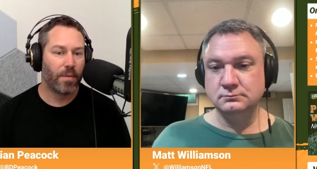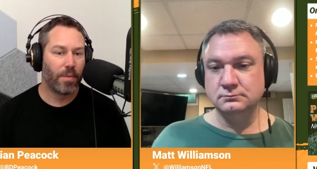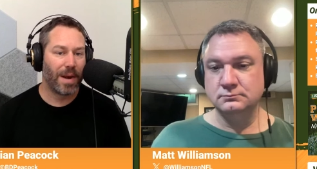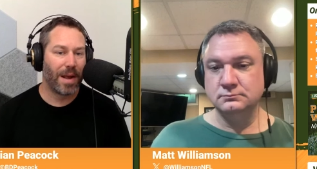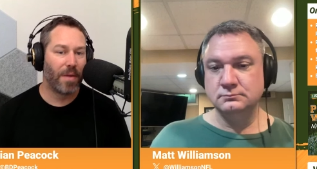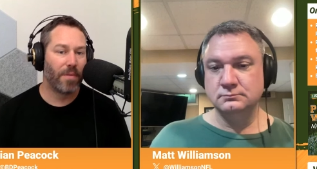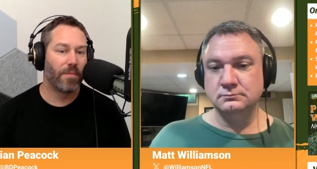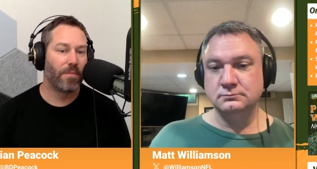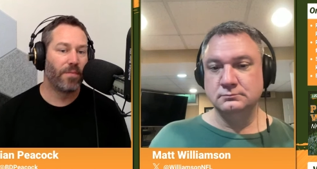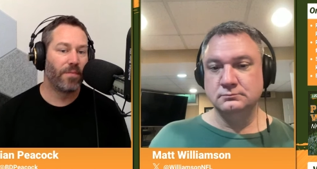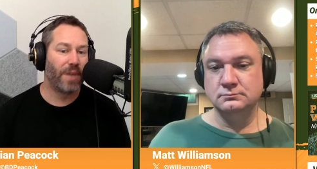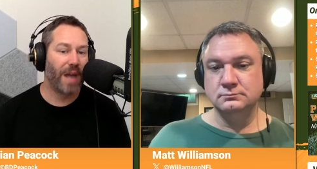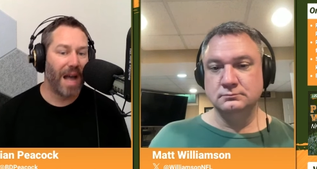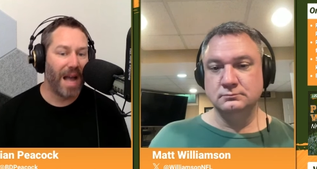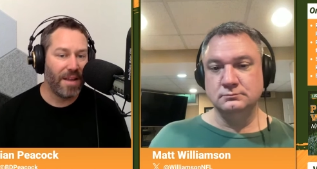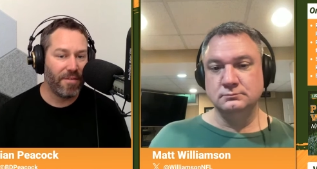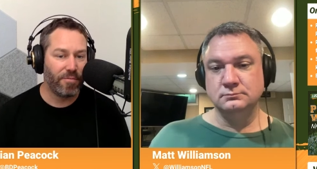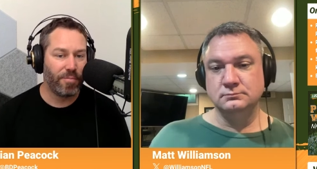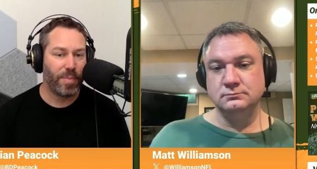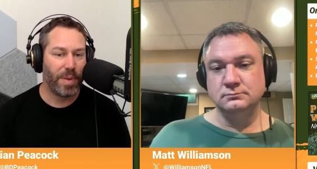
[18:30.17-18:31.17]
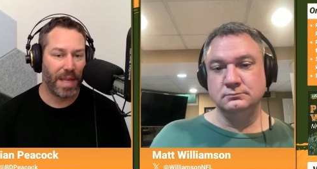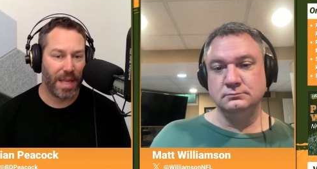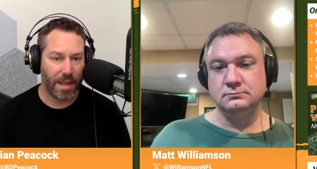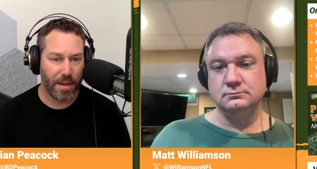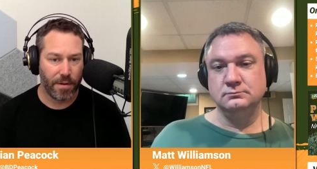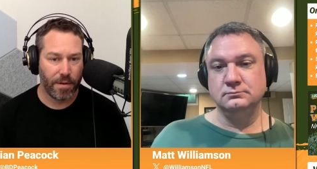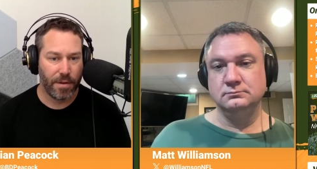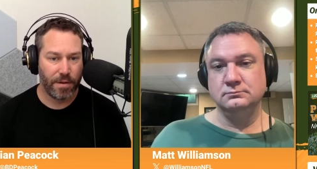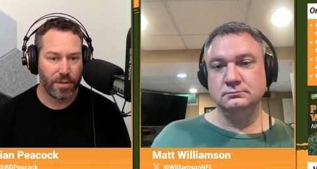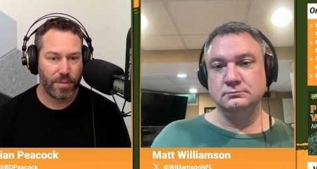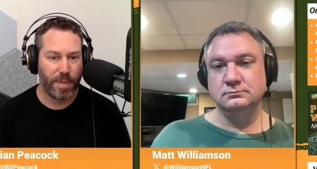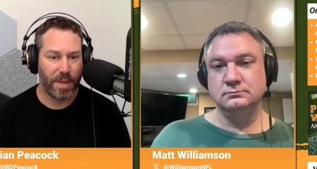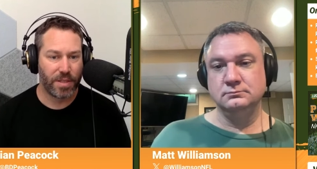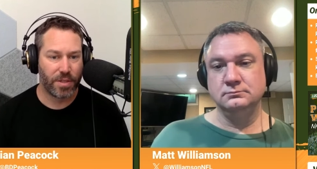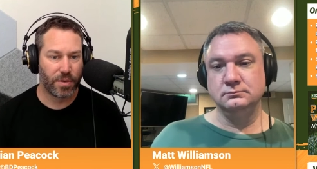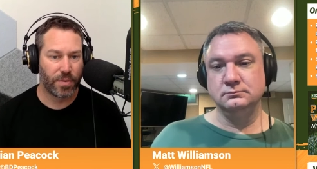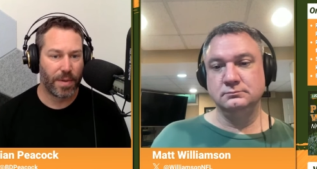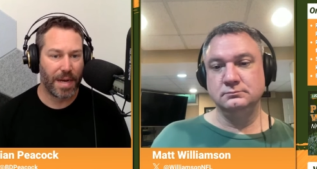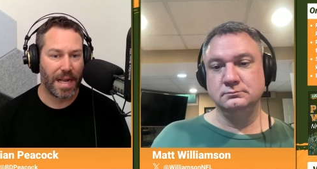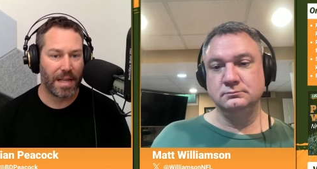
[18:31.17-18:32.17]
Speaker 1: round five pick
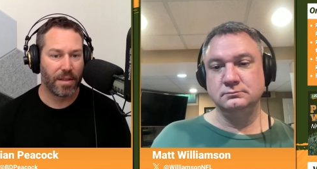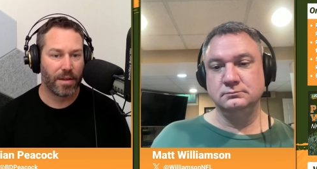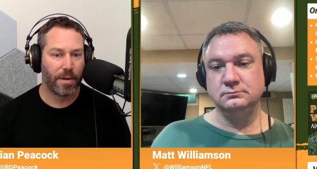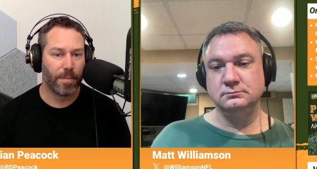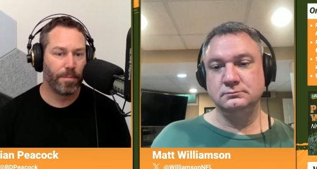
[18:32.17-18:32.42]
Spencer Rattler.